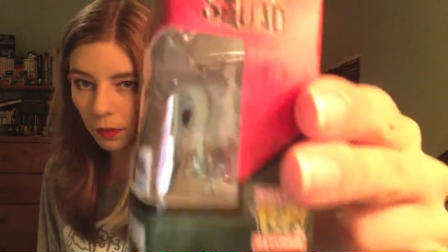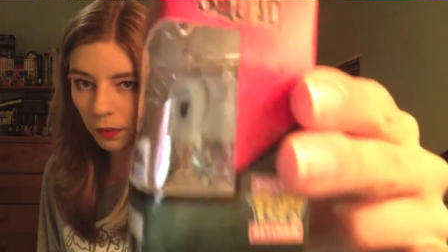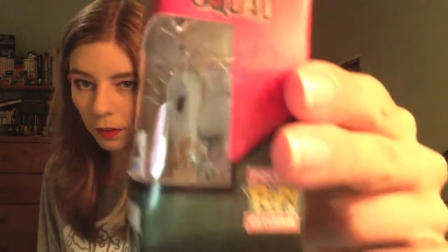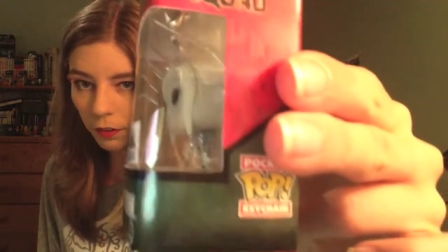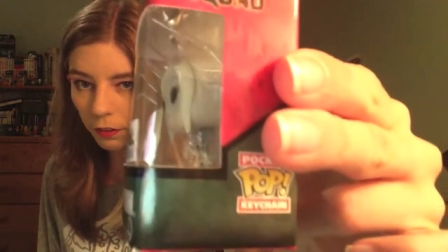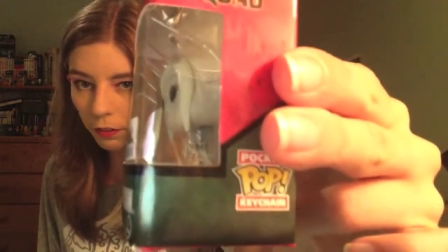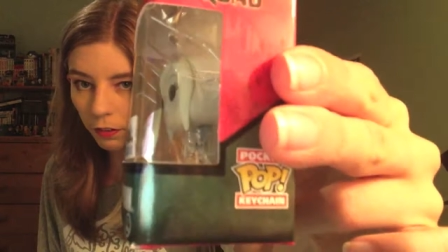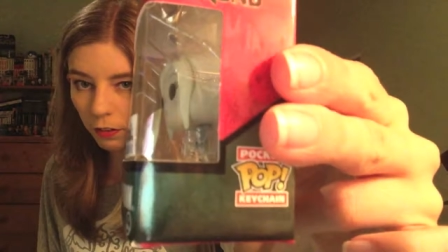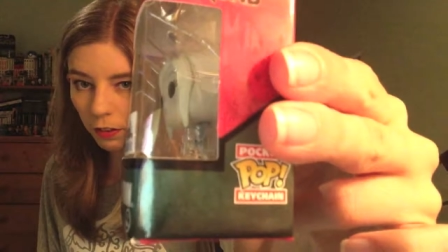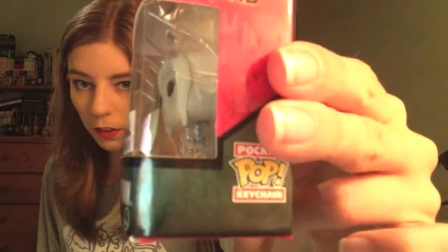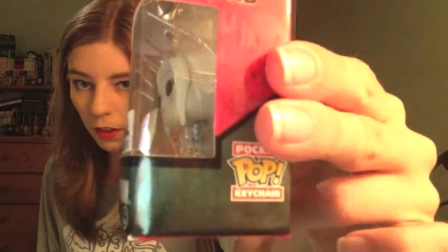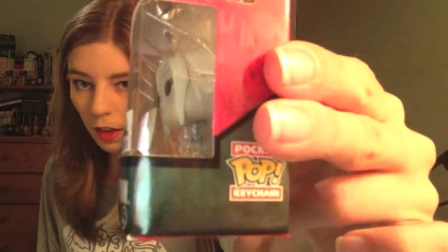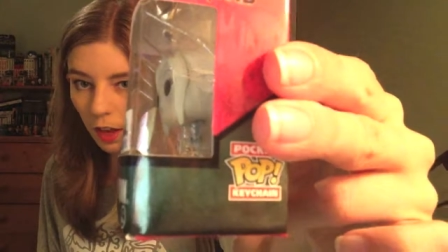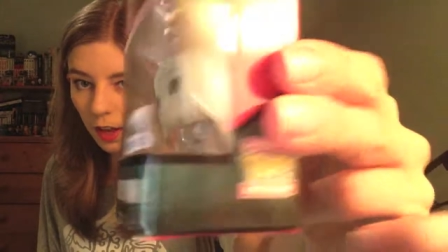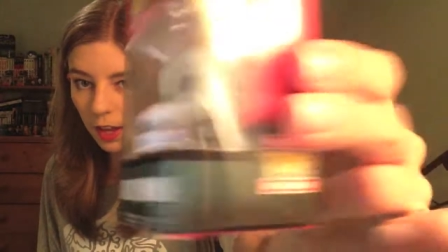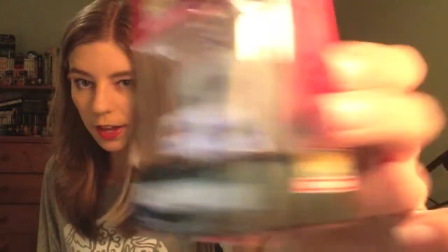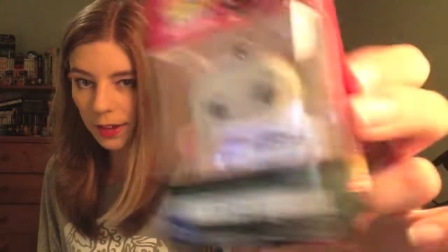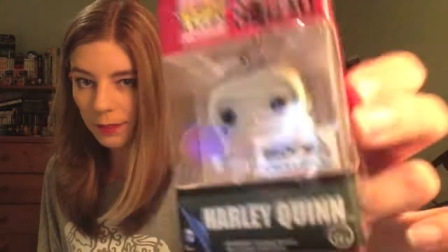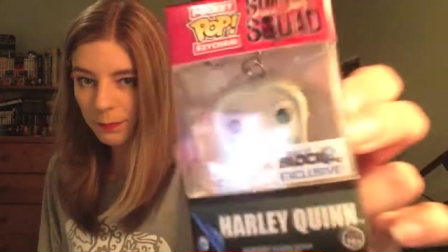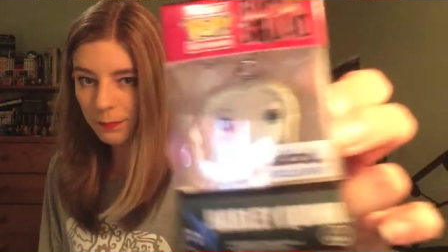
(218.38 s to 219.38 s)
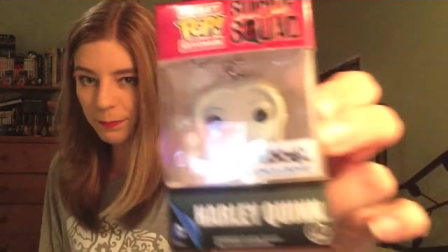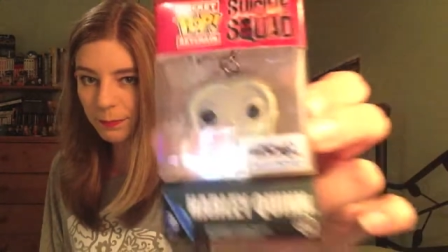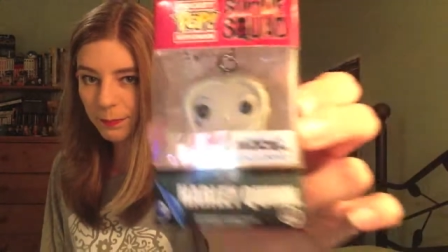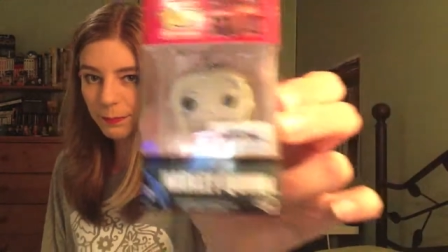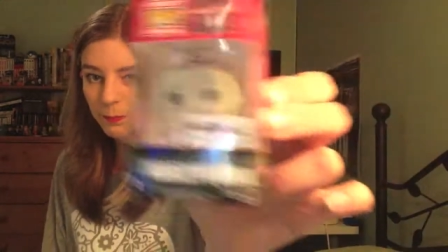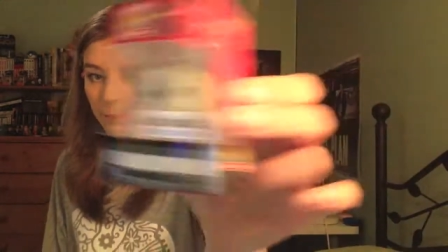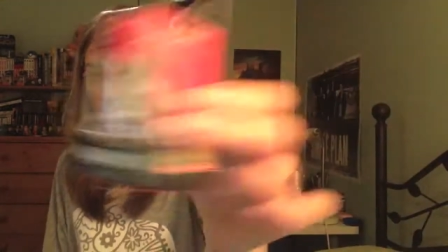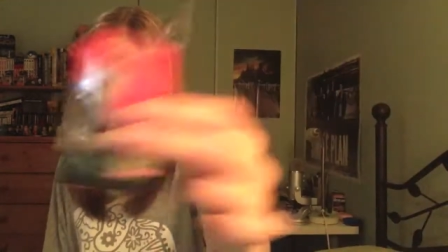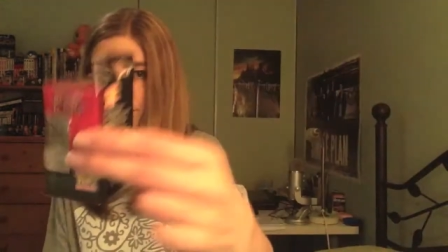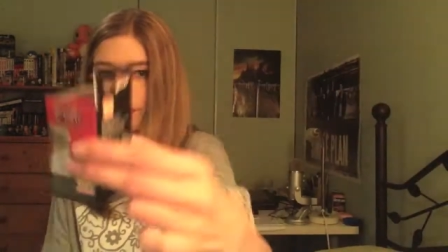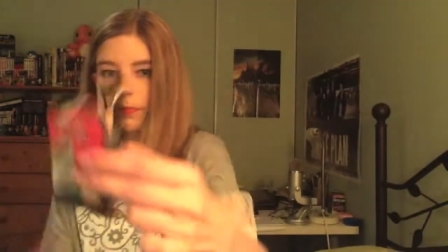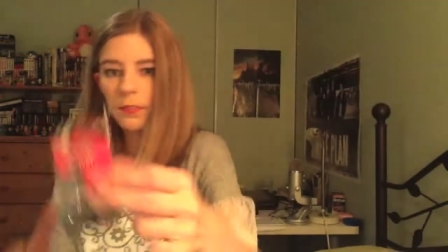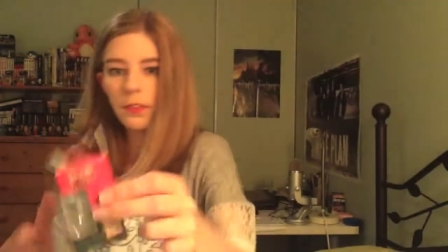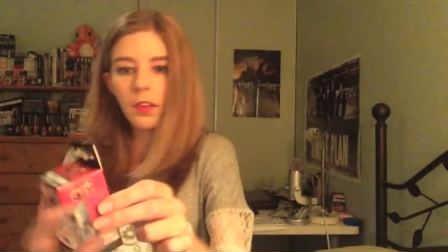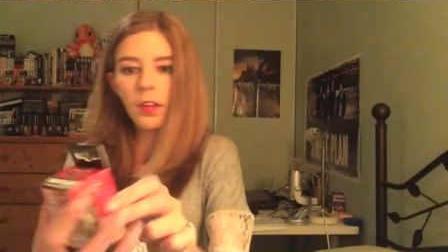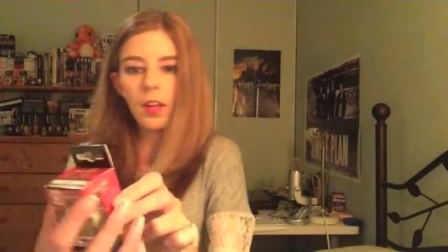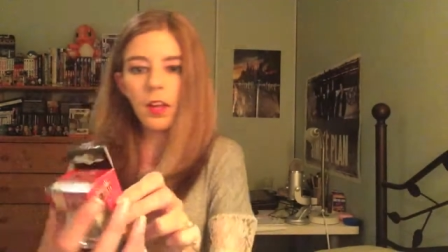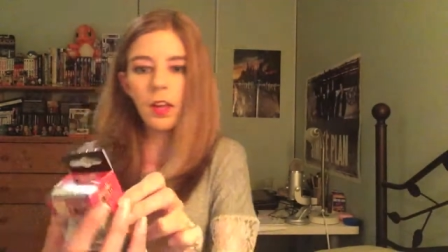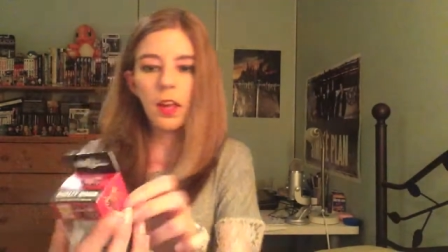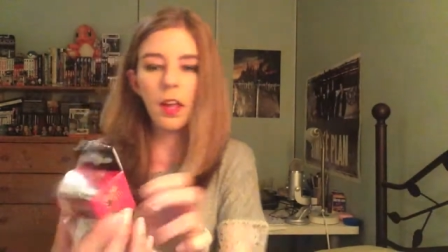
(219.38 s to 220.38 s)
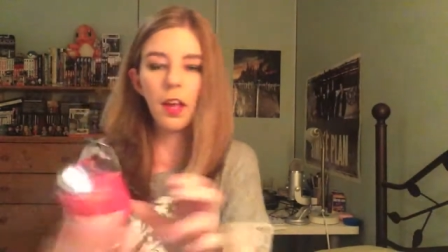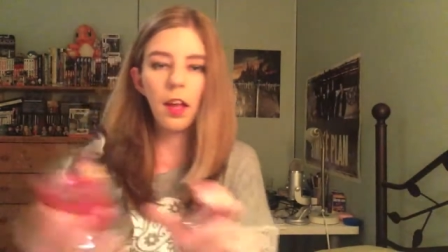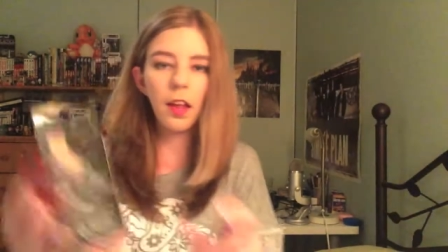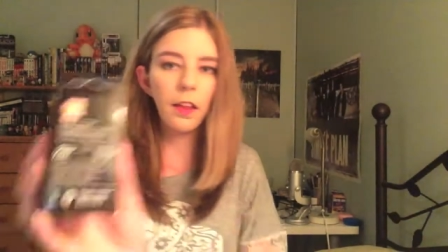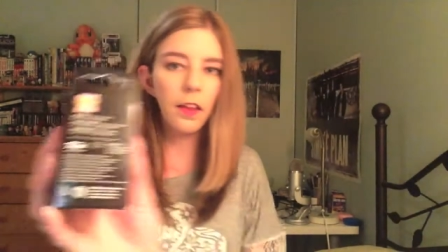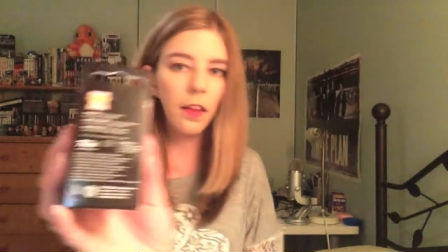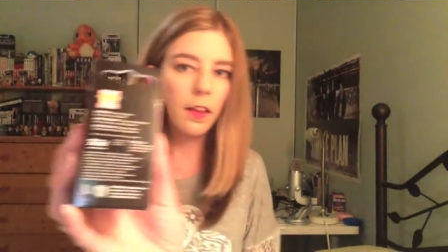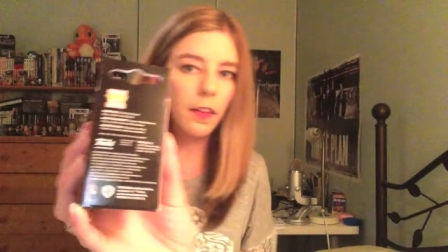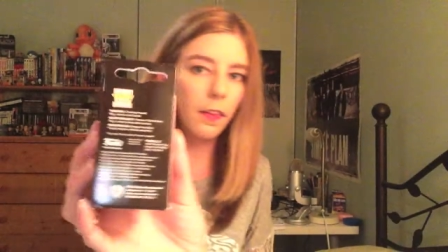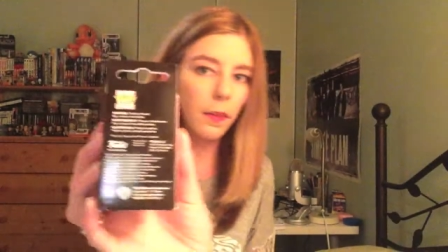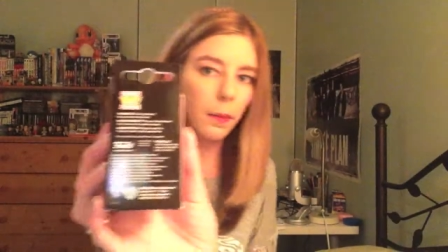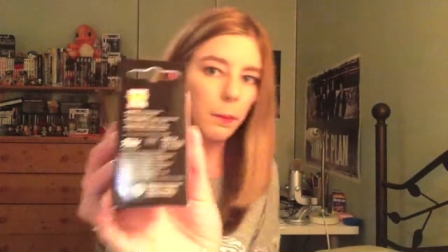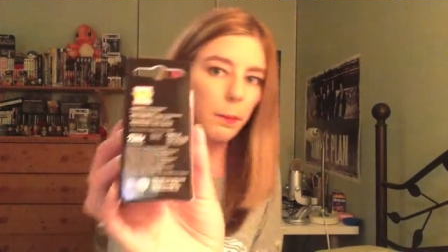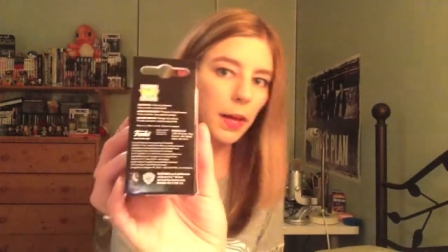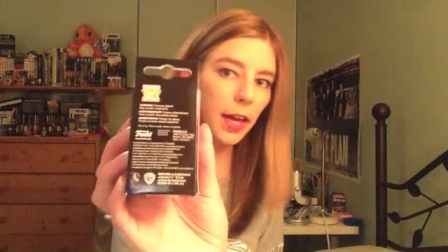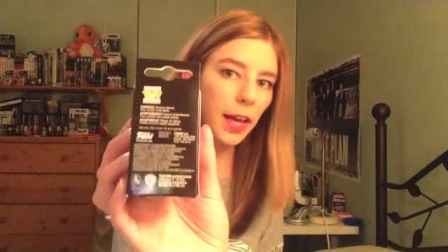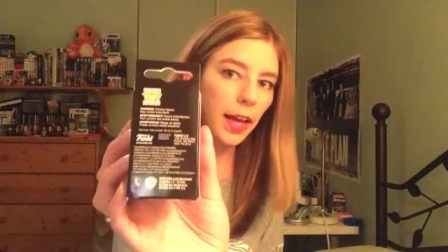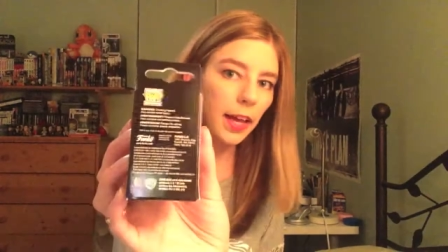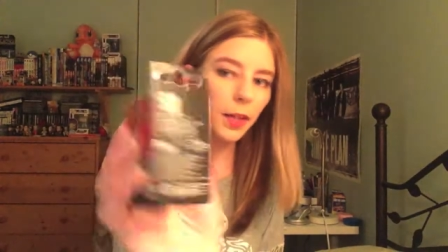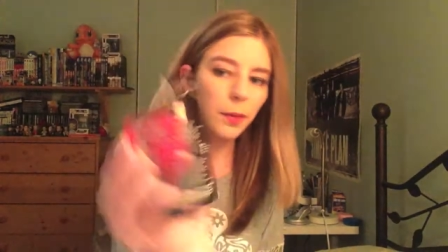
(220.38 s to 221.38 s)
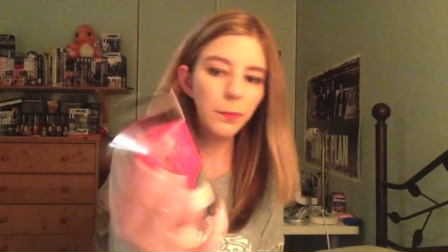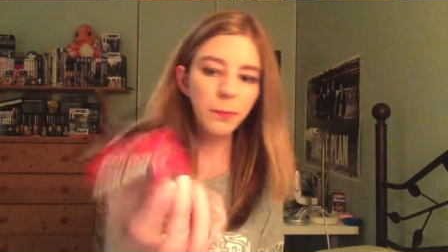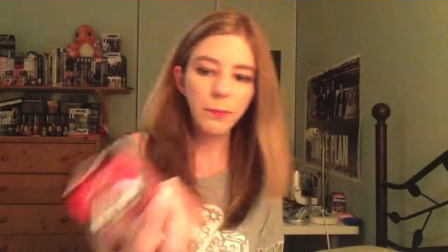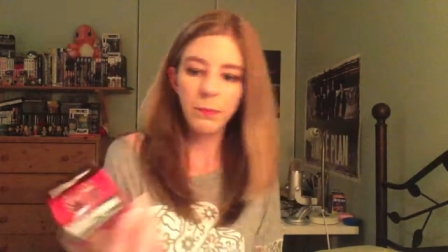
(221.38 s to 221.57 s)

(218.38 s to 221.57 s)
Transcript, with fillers: there's the side and then the back.